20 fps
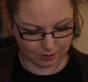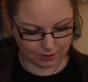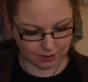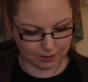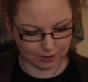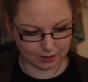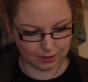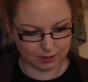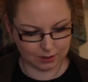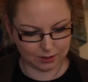
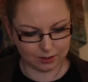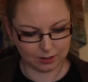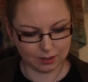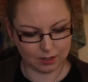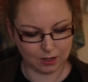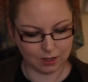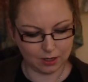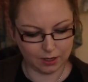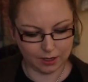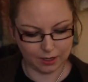and
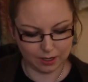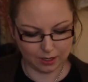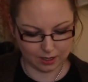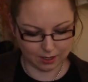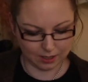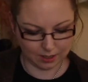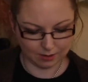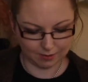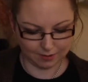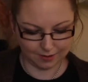I
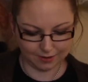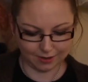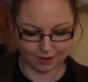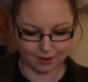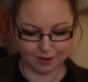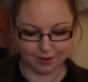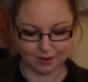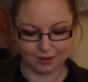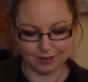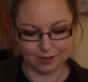have
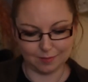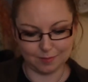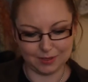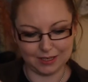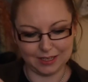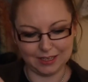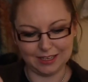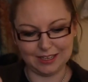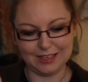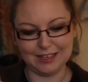started the
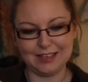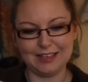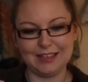pink.